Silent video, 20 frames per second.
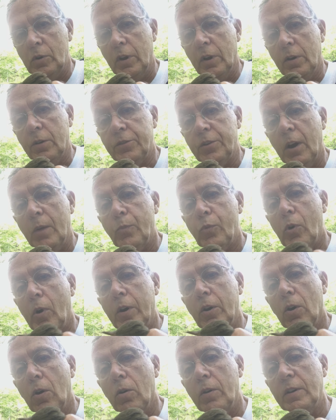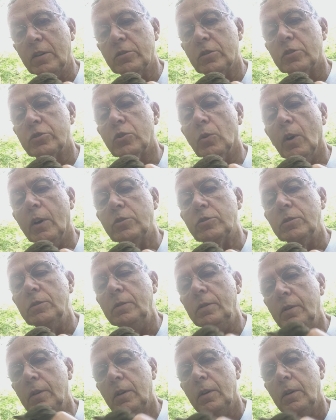it in a temporary holding situation